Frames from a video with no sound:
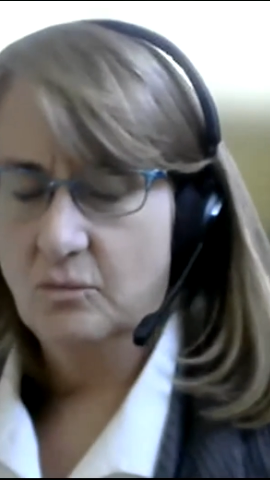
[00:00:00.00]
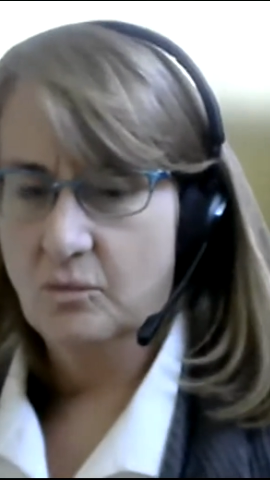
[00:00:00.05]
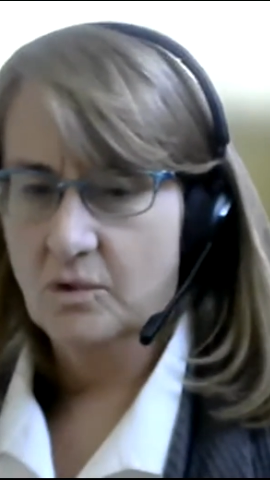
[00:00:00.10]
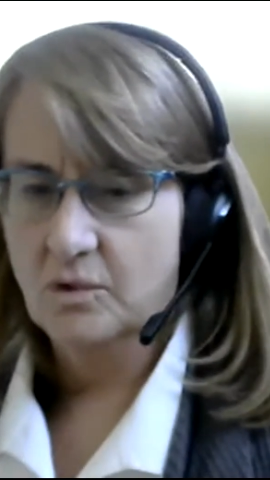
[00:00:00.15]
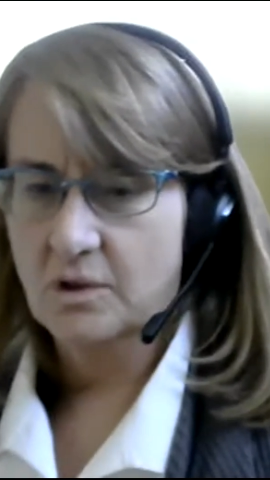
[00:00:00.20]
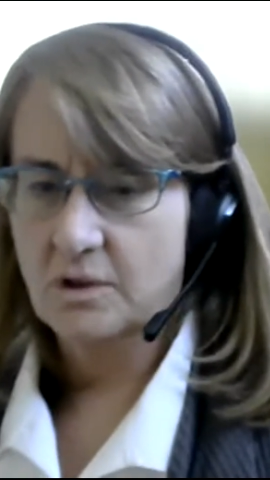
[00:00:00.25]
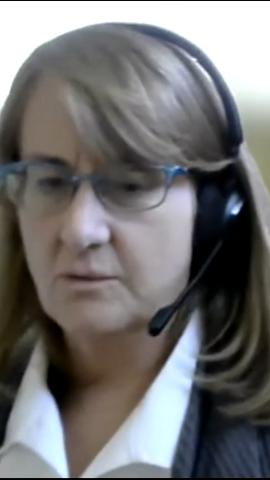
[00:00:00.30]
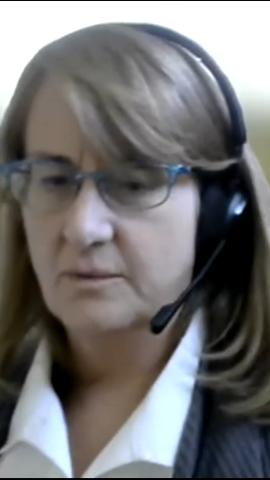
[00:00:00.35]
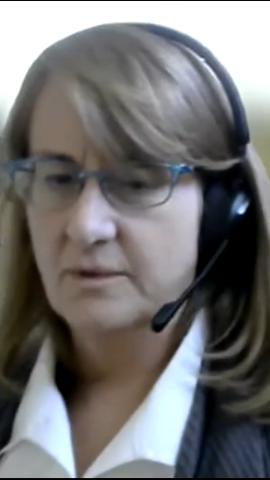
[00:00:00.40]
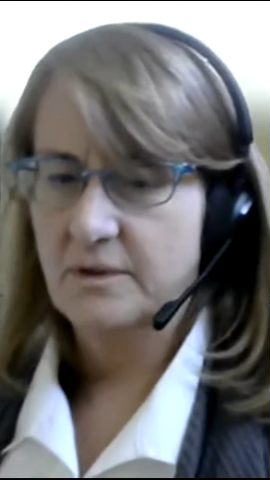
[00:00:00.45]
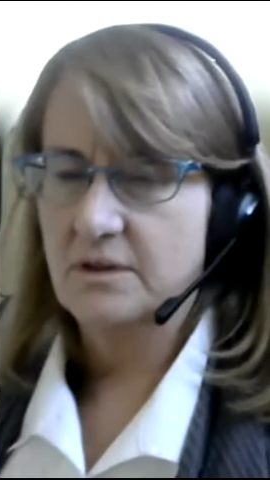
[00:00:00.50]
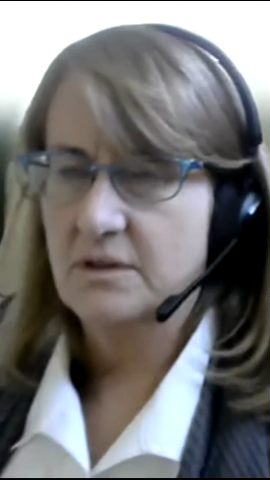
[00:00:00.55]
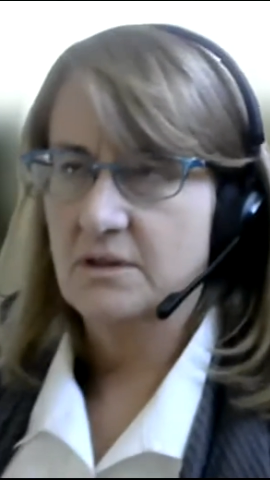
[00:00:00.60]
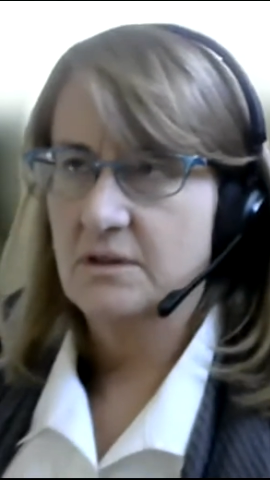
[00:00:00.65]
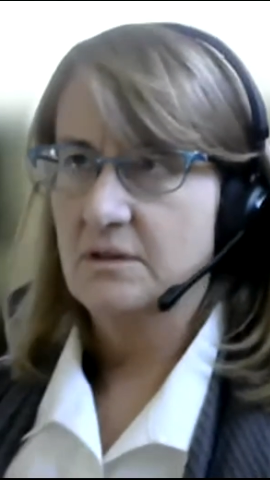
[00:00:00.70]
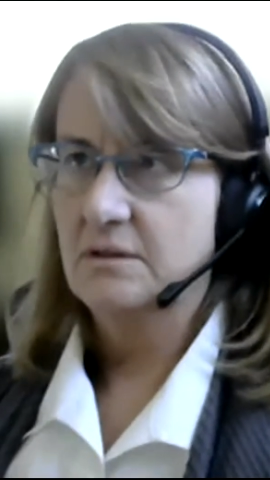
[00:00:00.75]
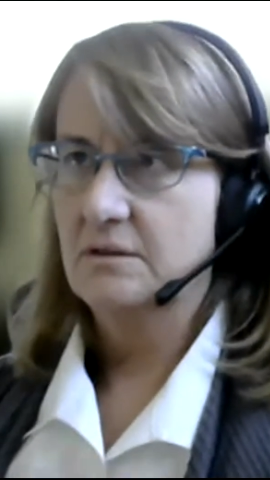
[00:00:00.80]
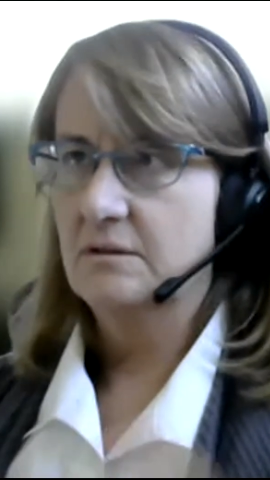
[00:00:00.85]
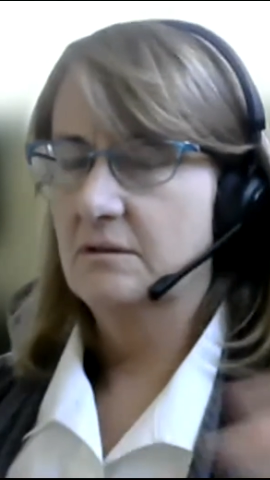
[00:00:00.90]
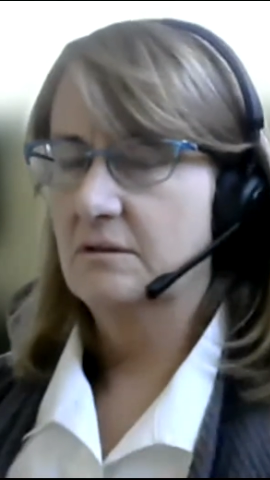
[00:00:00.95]
work with
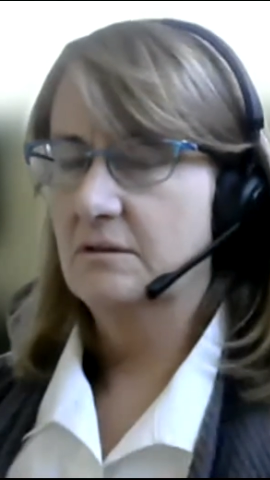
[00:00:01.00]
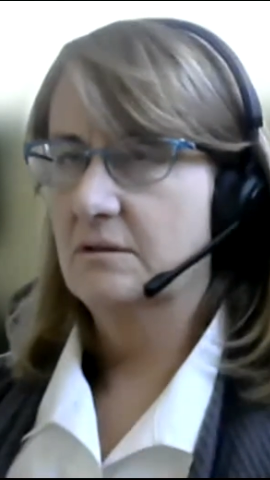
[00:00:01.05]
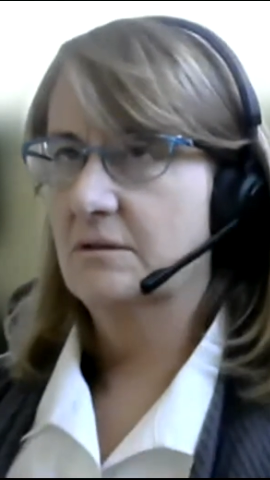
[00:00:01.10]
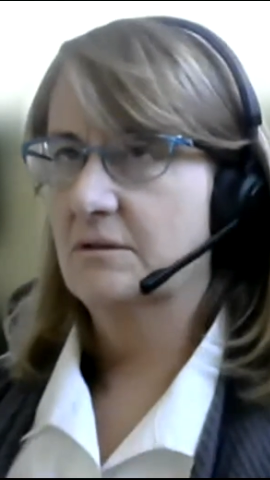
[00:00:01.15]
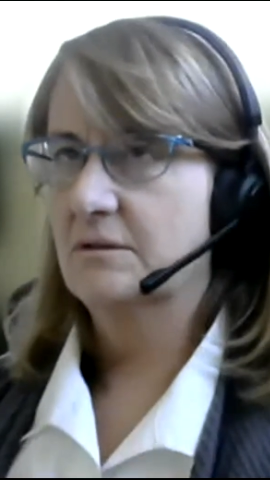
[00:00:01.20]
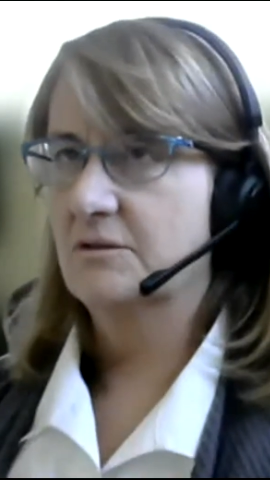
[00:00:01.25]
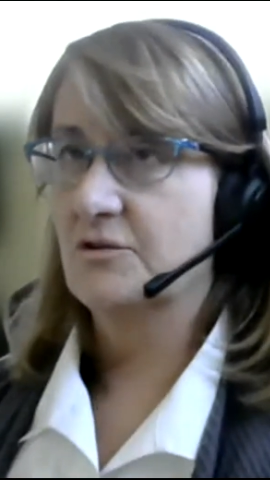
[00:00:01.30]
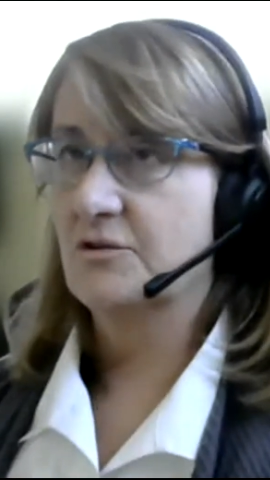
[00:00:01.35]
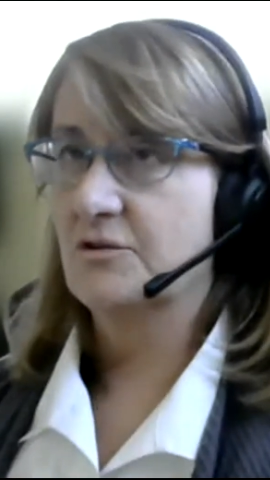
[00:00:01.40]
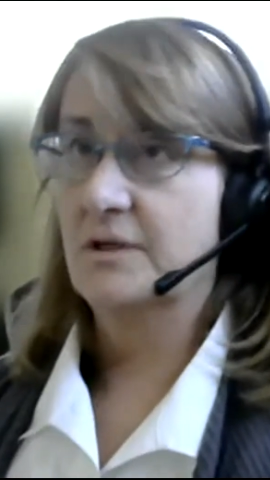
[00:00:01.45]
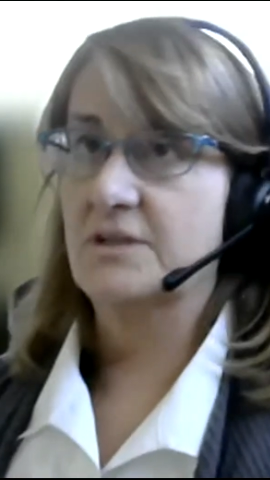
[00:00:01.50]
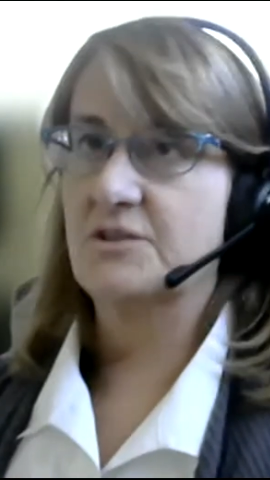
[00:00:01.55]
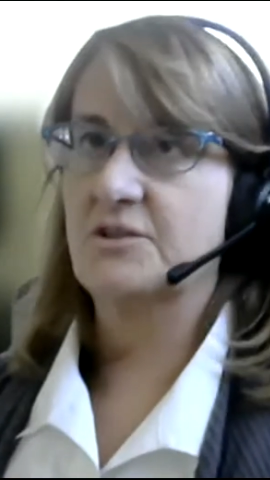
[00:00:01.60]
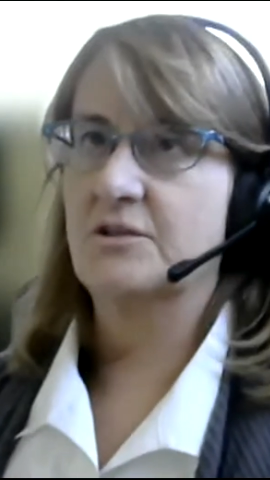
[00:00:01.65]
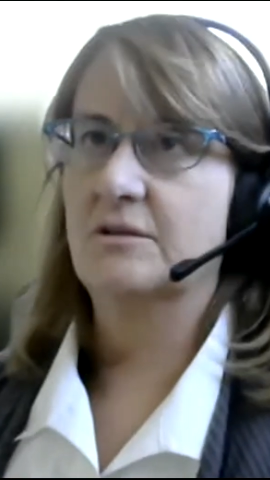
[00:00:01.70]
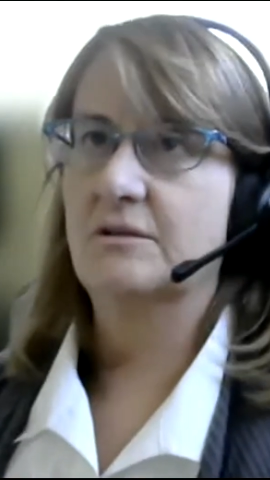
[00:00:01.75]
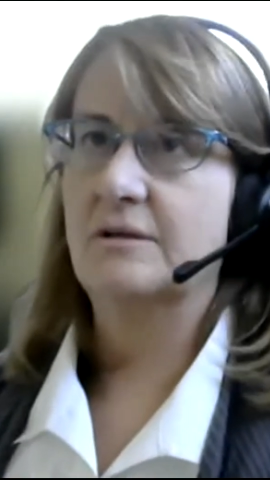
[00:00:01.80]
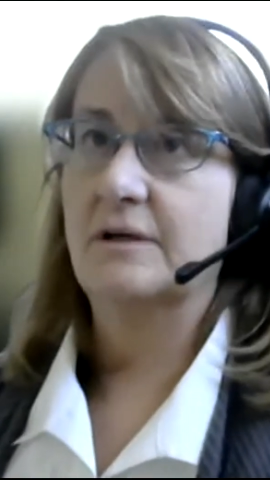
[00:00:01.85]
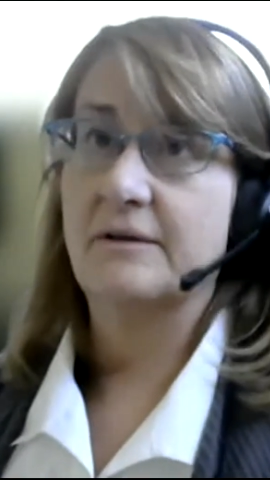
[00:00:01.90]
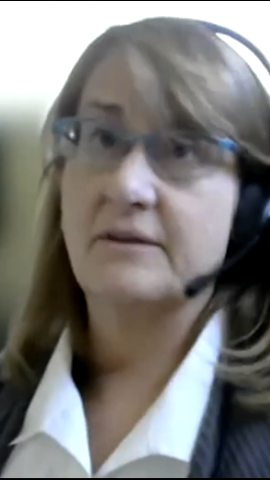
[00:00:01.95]
the
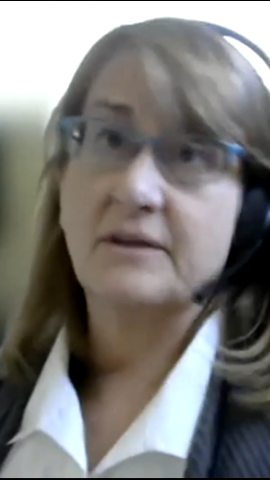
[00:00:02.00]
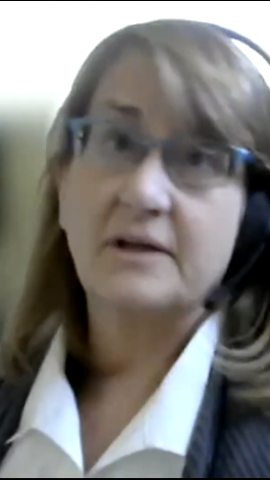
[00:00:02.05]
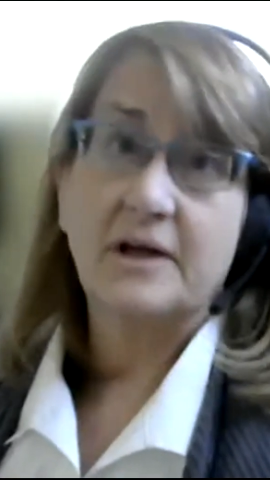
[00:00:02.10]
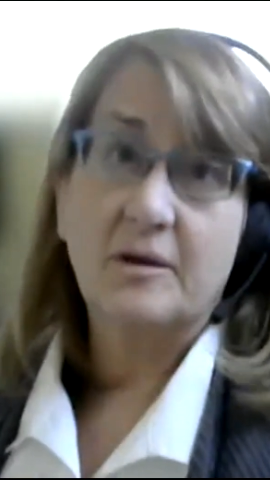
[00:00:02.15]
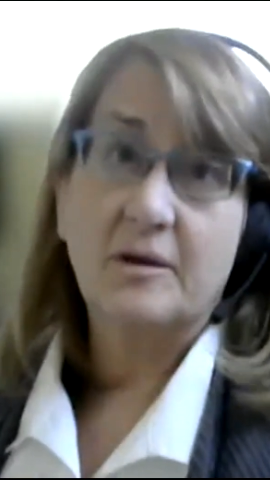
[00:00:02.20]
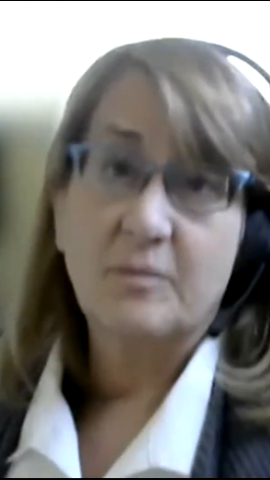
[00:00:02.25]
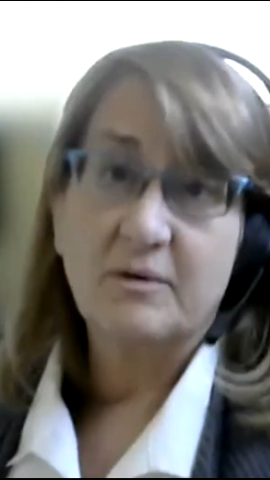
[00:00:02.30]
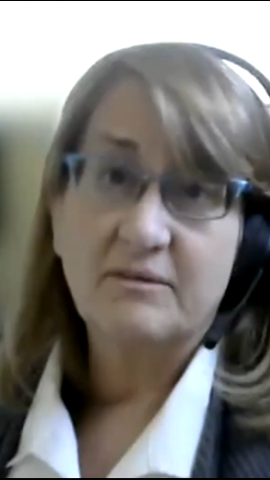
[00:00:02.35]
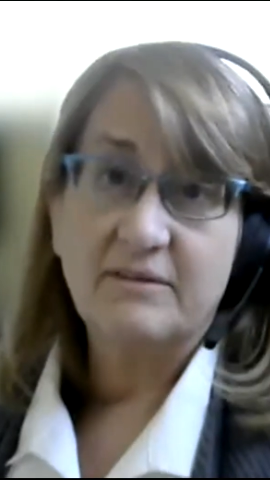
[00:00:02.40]
traditional healthcare